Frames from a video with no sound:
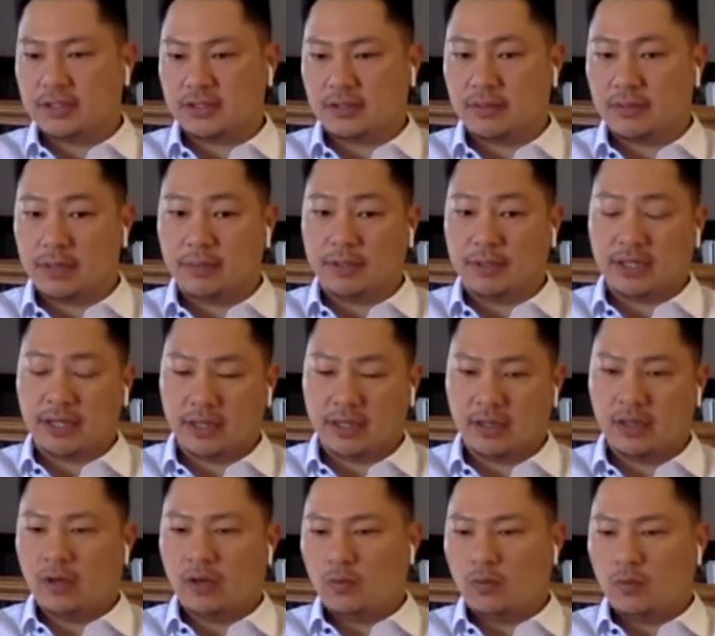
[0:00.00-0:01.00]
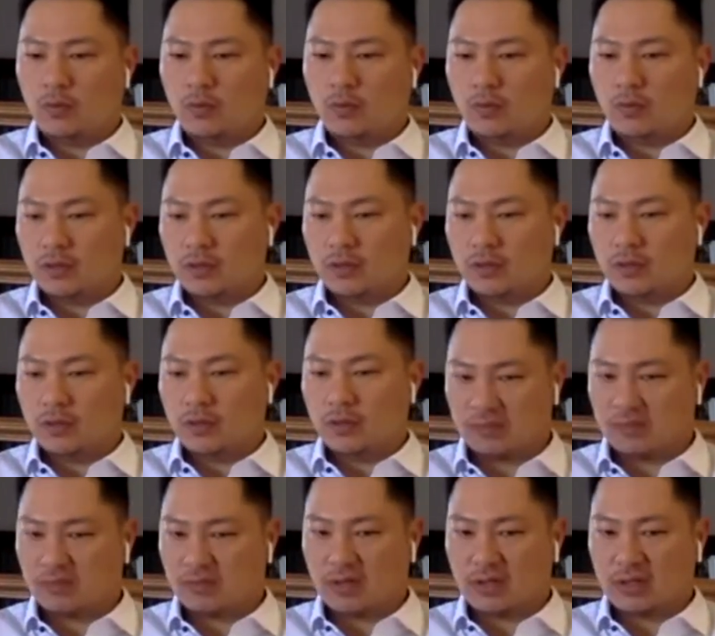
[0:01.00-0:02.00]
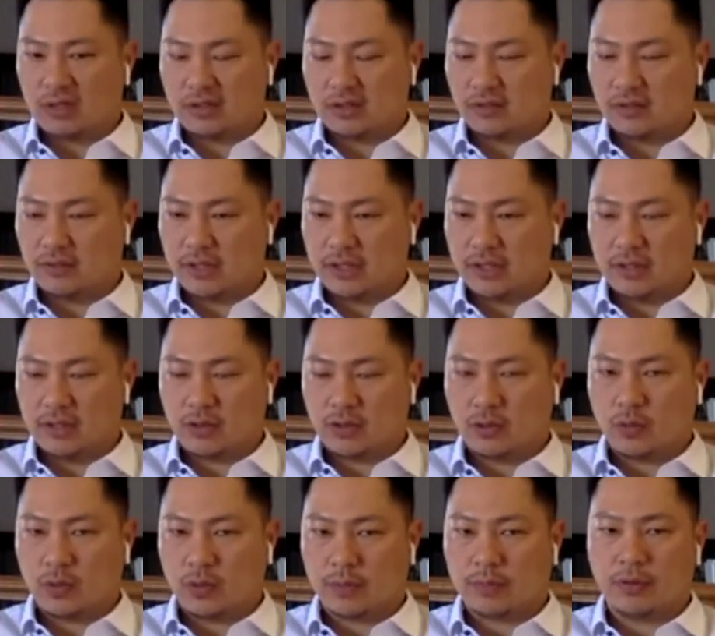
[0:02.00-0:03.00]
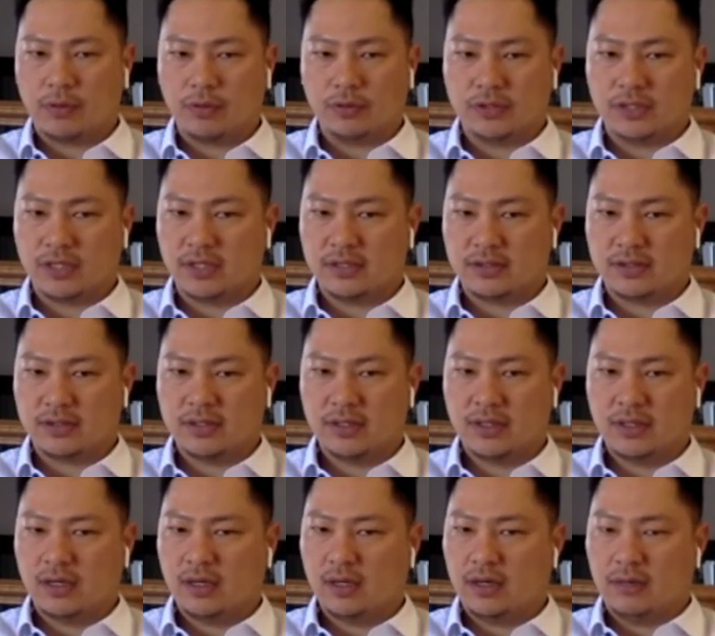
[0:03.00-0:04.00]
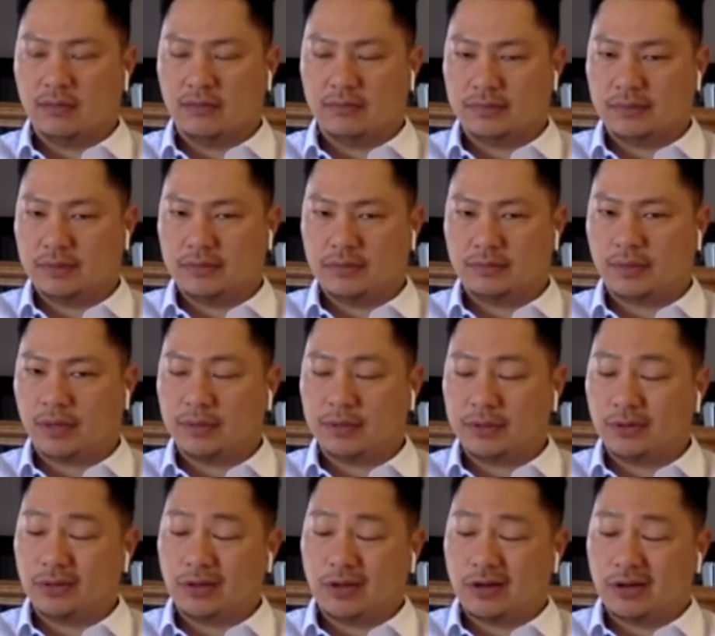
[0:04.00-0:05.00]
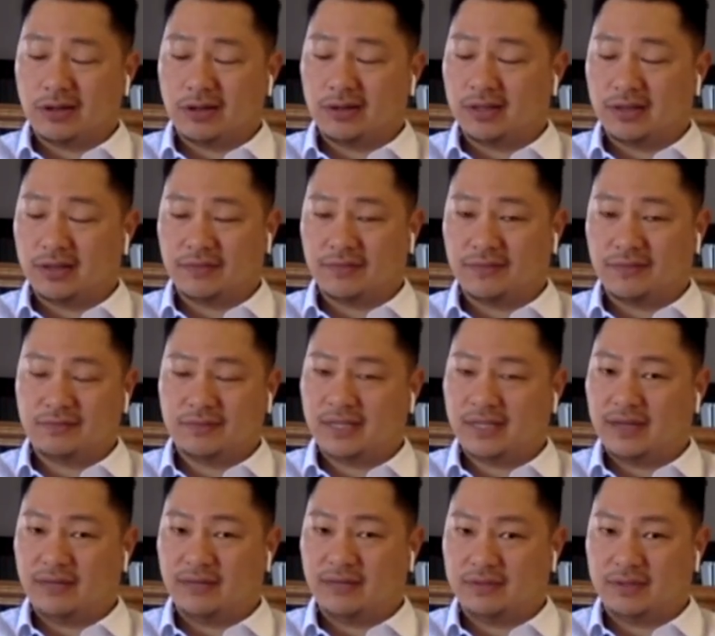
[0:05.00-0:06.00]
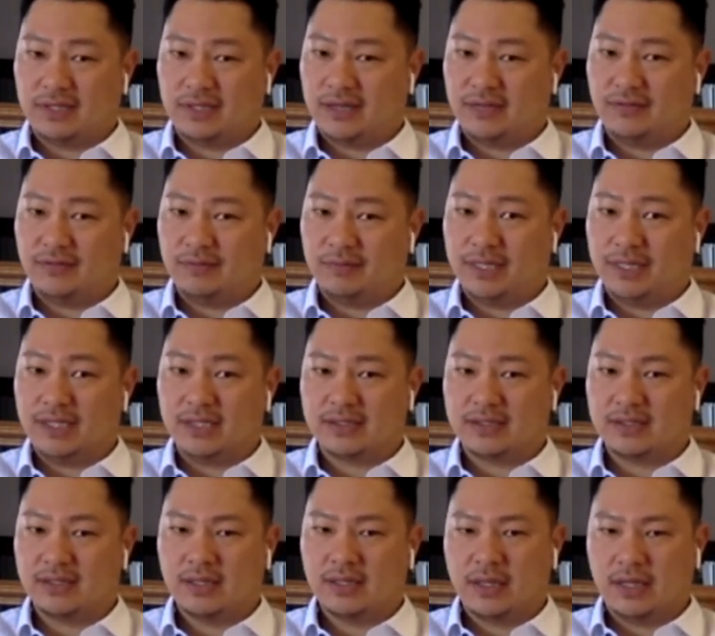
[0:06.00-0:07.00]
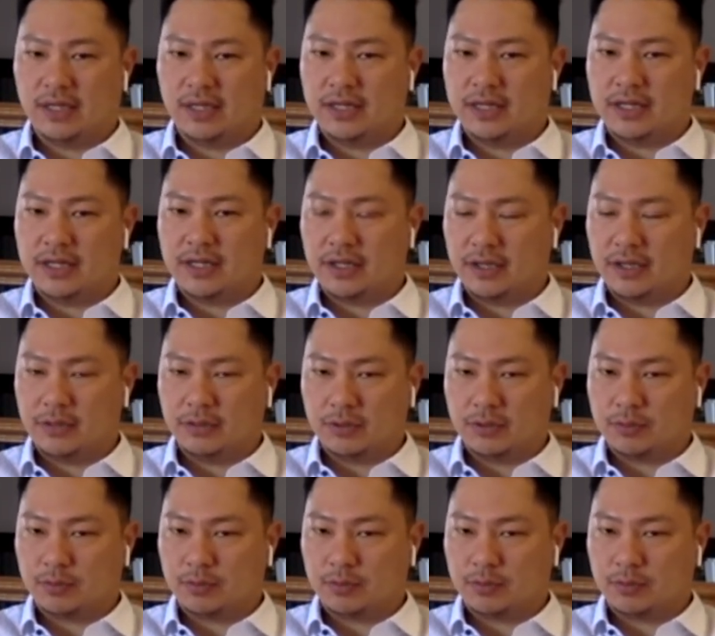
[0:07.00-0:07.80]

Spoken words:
But then once I spoke to somebody, it was a relatively quick process, probably no longer than like 10 minutes, and then it was